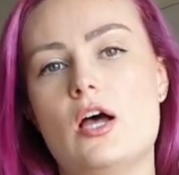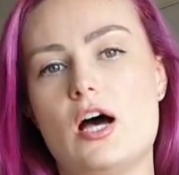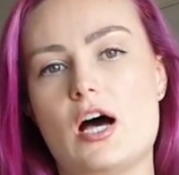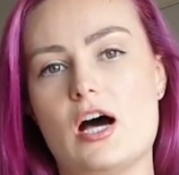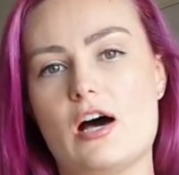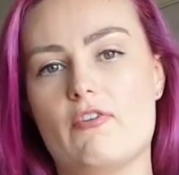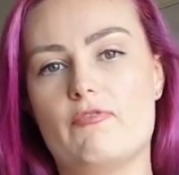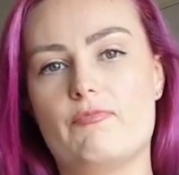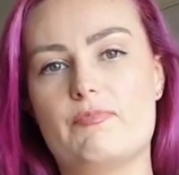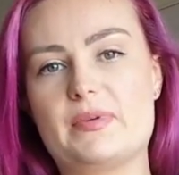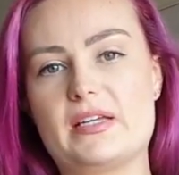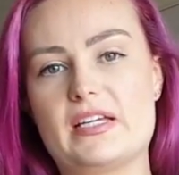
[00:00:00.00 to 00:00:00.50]

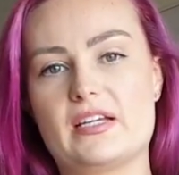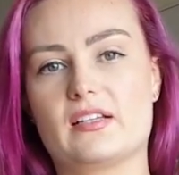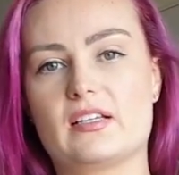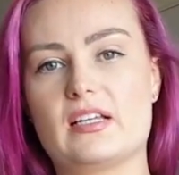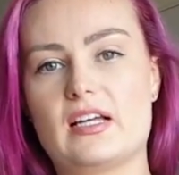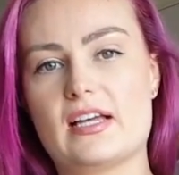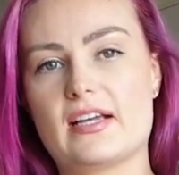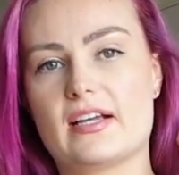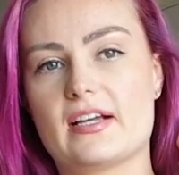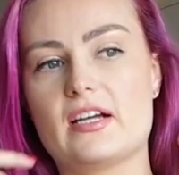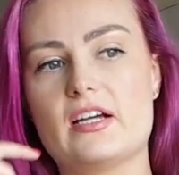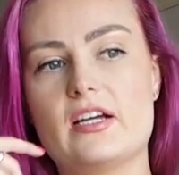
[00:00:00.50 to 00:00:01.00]
of being
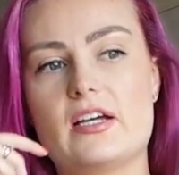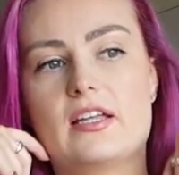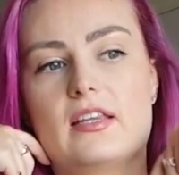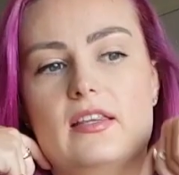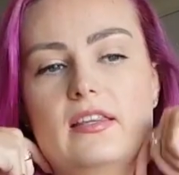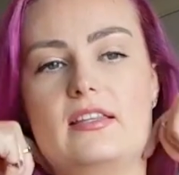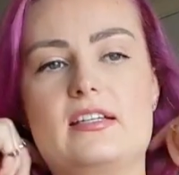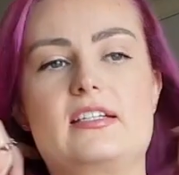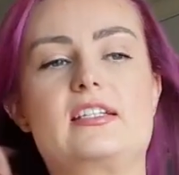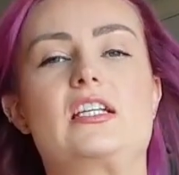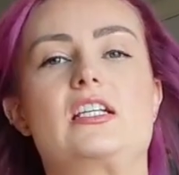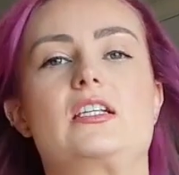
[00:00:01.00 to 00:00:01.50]
like,
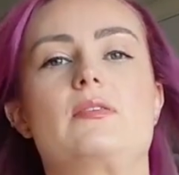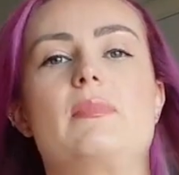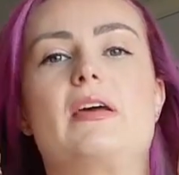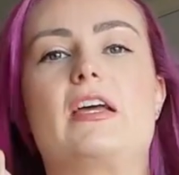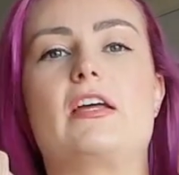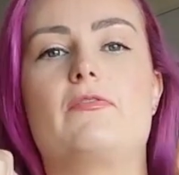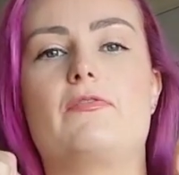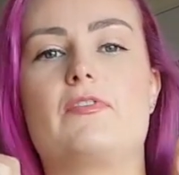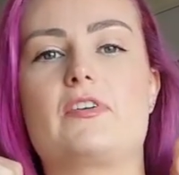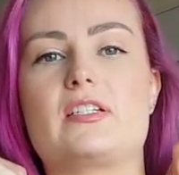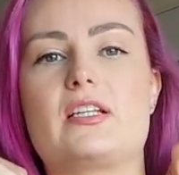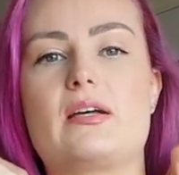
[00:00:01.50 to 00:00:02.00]
this is
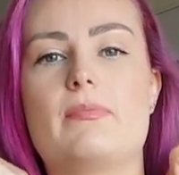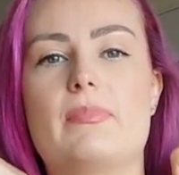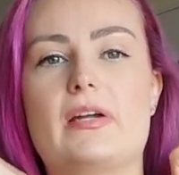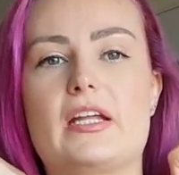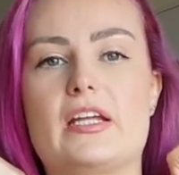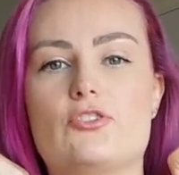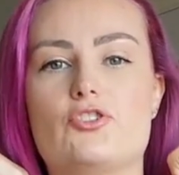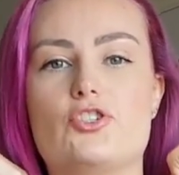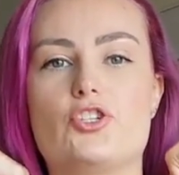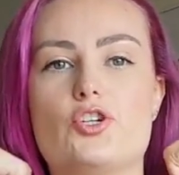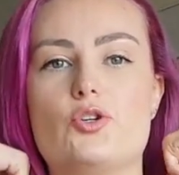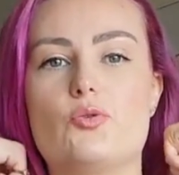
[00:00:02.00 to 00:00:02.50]
made for
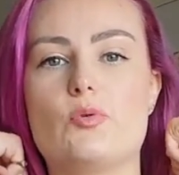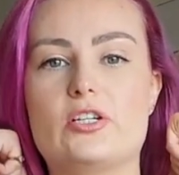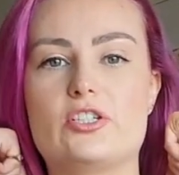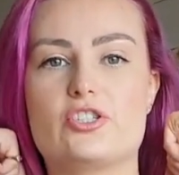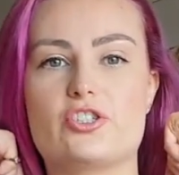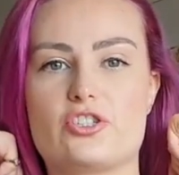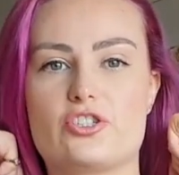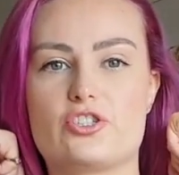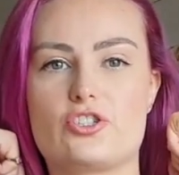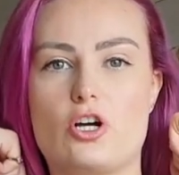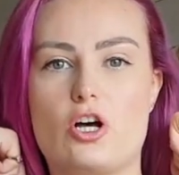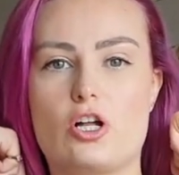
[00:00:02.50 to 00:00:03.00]
somebody two
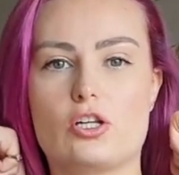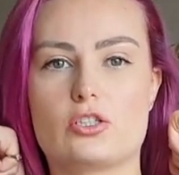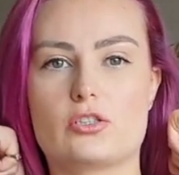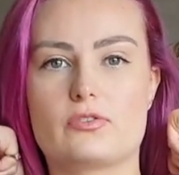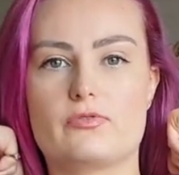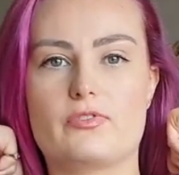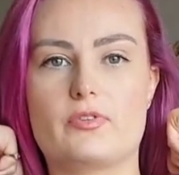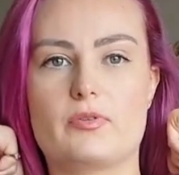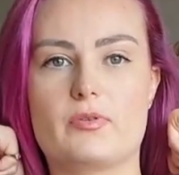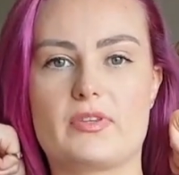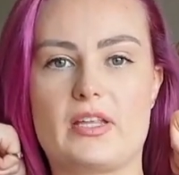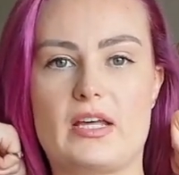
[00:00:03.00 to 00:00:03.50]
inches taller
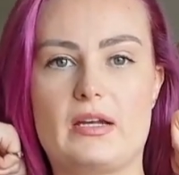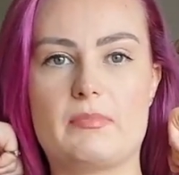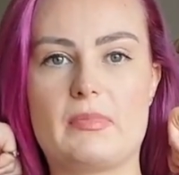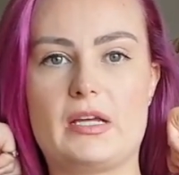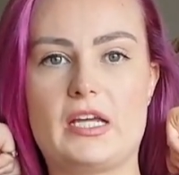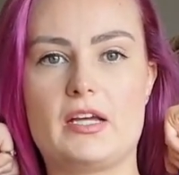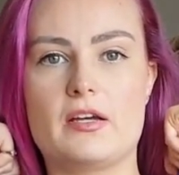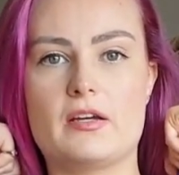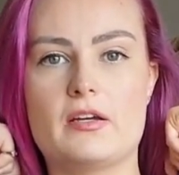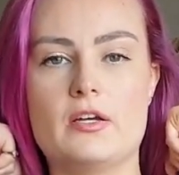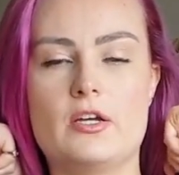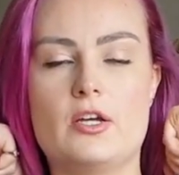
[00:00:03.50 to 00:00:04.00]
for, than
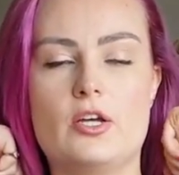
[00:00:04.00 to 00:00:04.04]
me.